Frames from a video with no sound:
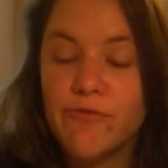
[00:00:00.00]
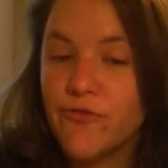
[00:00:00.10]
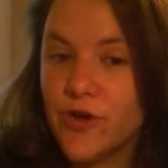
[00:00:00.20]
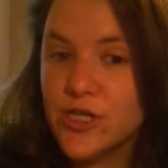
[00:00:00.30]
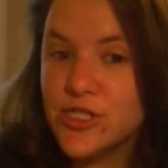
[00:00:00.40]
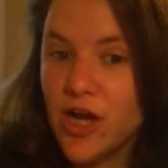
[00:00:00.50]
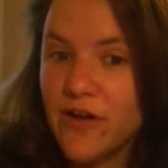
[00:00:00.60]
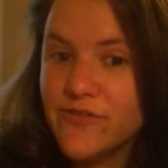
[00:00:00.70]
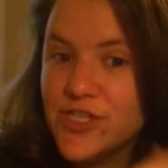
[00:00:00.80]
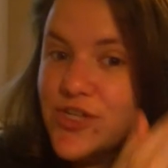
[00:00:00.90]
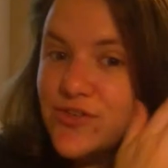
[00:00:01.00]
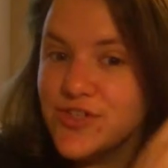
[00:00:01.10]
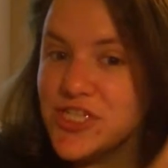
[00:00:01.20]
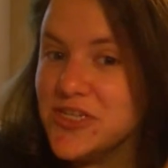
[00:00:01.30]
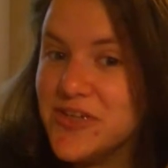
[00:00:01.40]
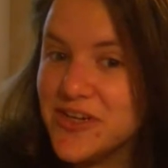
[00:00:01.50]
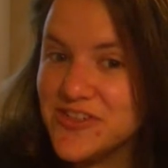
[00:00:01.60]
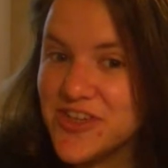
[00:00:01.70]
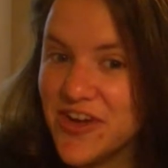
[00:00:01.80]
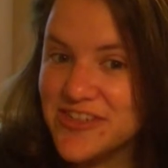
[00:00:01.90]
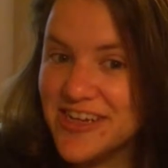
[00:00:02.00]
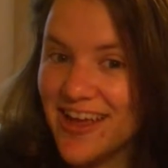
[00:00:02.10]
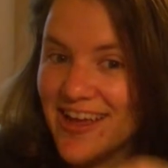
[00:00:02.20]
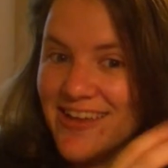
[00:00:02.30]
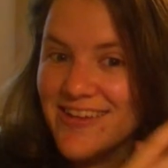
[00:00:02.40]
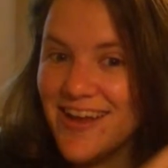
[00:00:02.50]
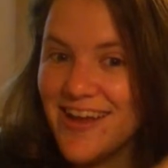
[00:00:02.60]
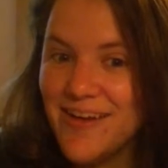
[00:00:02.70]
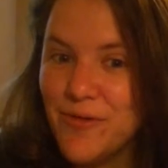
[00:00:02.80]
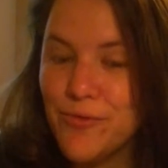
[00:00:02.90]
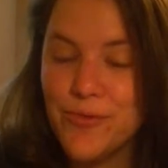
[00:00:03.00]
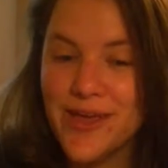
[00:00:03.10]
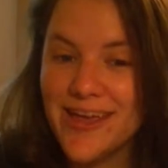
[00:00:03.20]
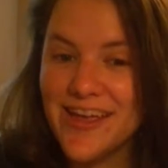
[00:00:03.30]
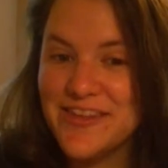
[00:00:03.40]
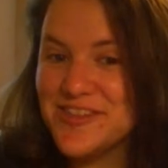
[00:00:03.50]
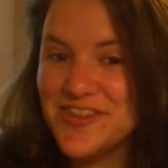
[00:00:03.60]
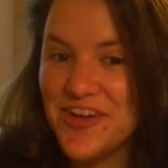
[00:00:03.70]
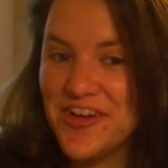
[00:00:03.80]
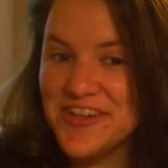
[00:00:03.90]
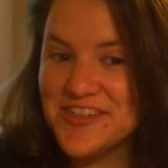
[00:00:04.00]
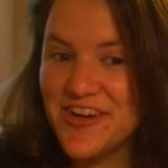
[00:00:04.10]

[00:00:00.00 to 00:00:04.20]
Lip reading: First off, two years ago today, we installed